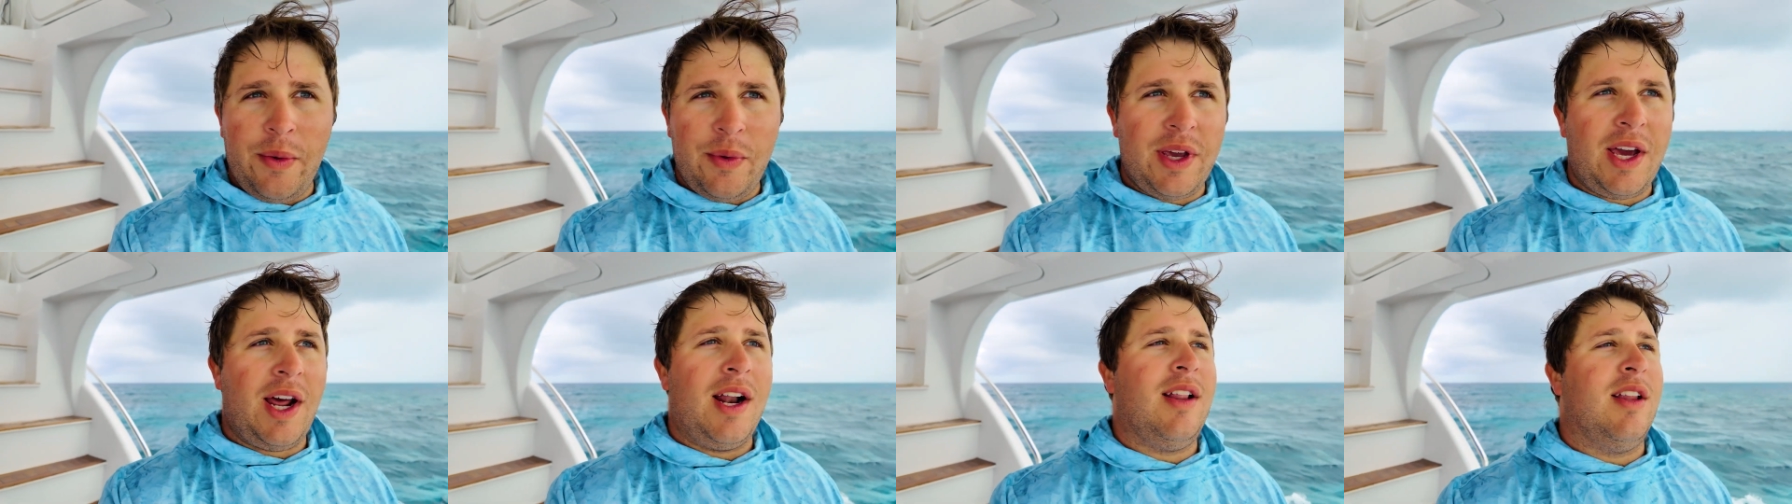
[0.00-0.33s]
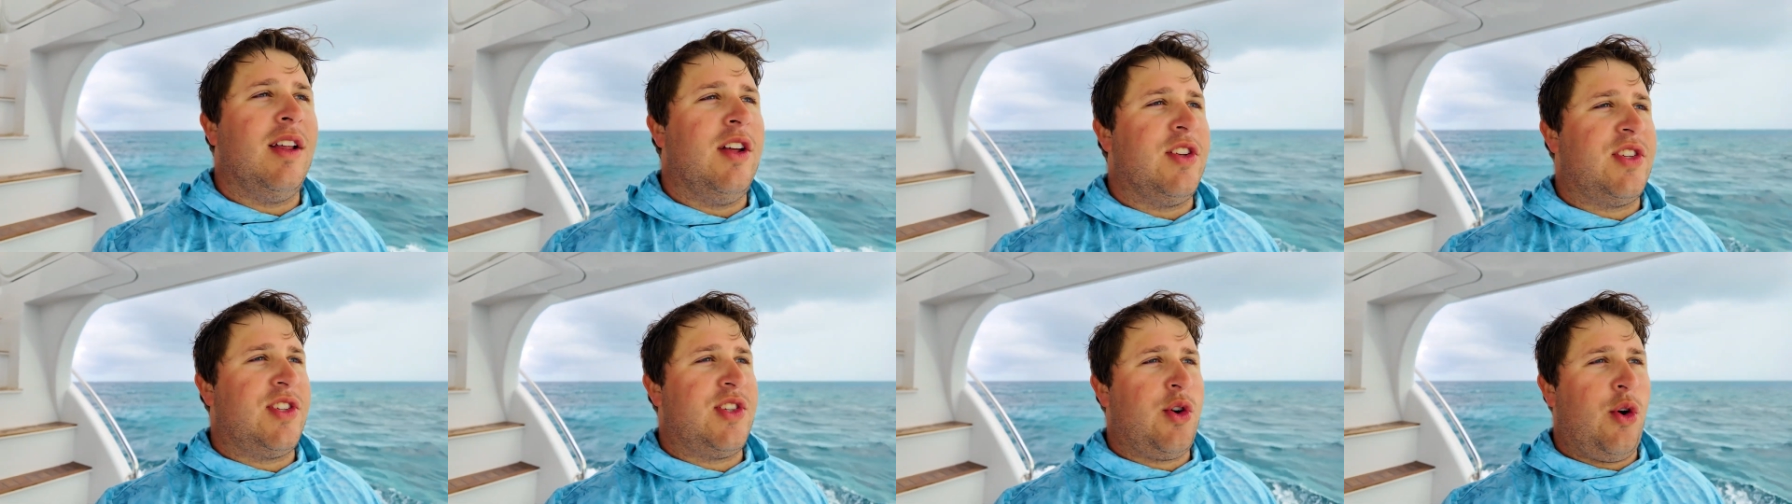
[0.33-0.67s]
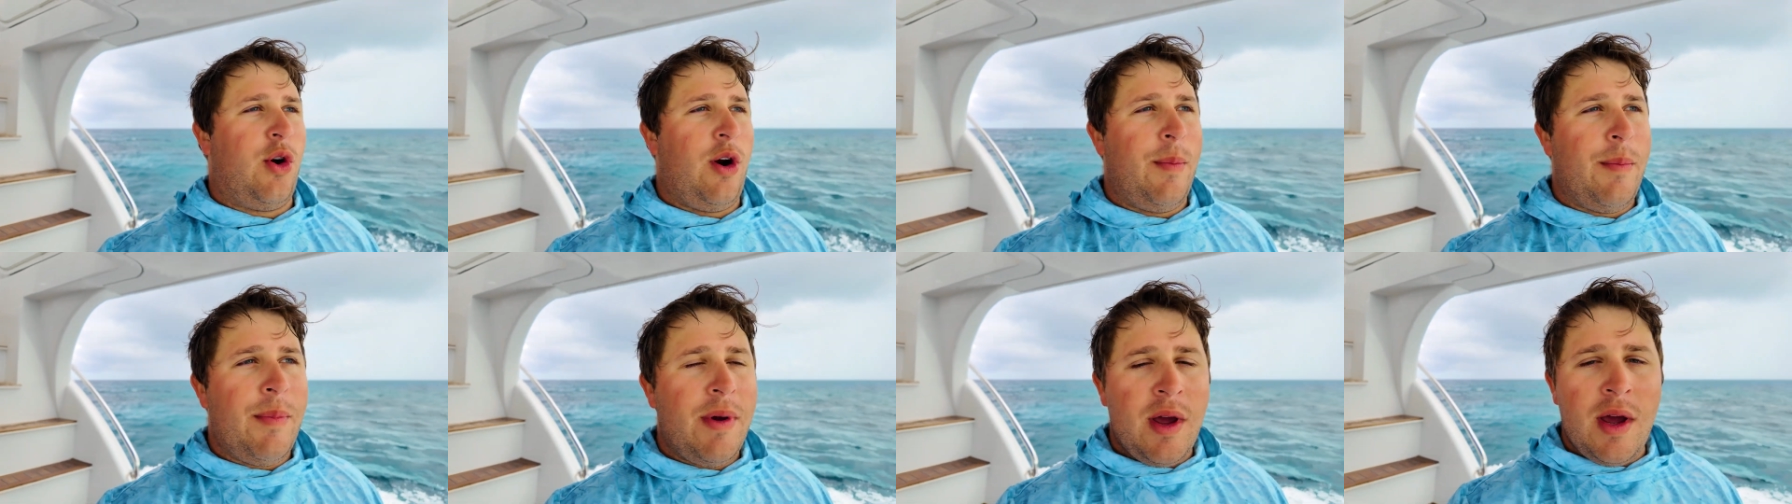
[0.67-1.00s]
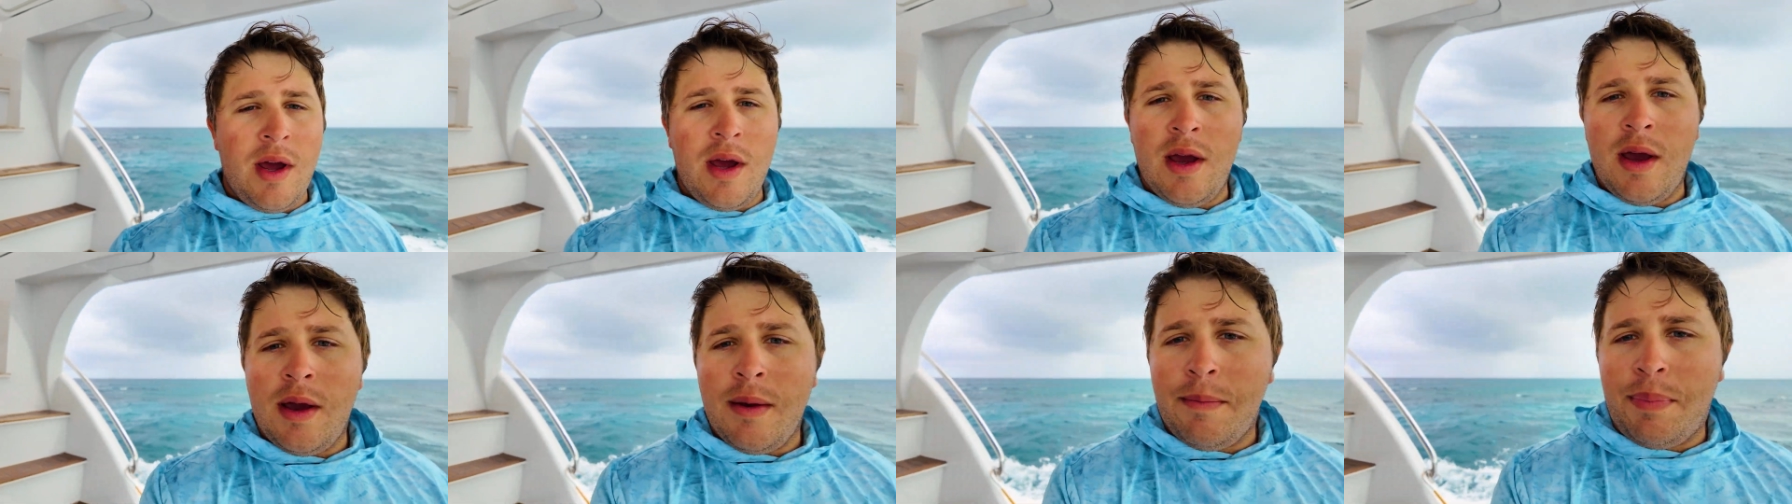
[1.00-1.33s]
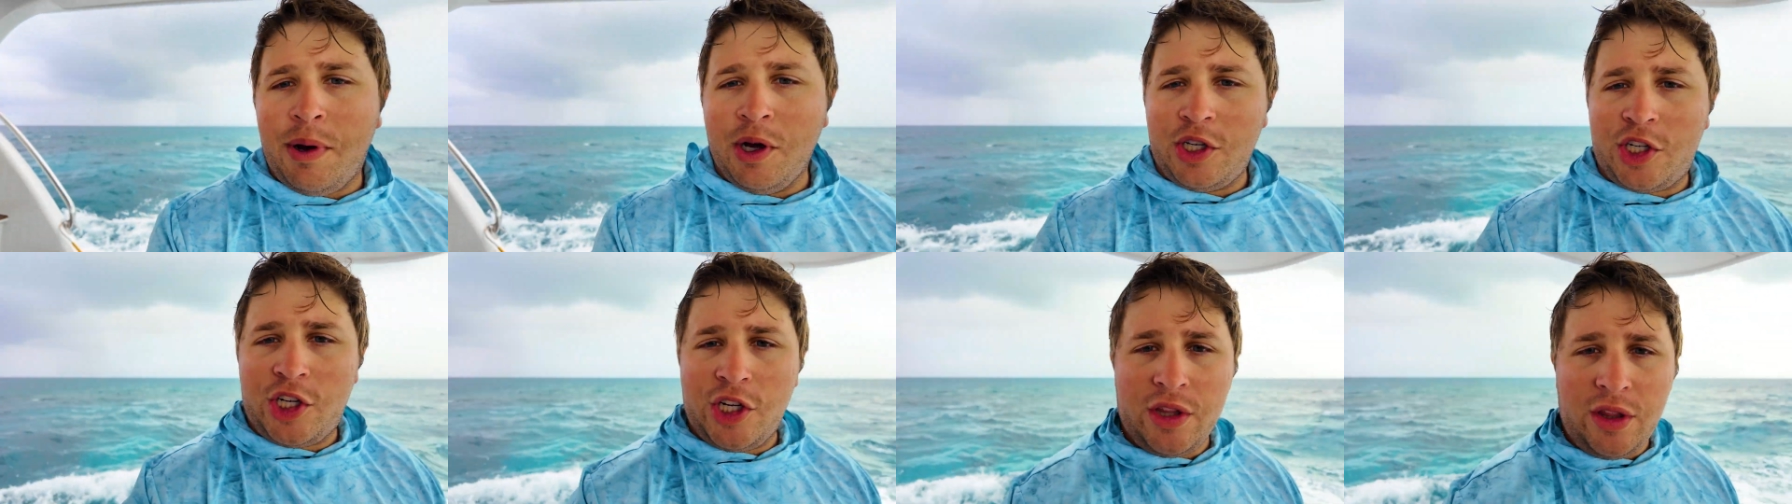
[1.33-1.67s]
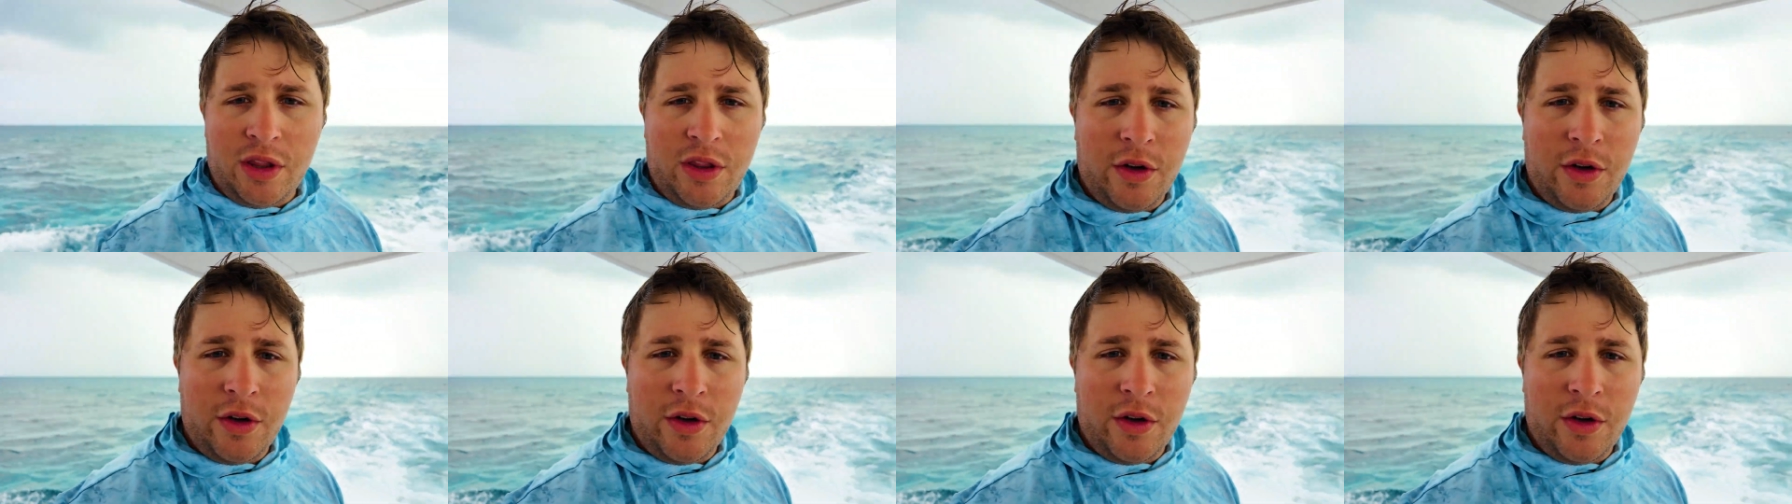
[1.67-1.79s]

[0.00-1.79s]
We got a little storm pushing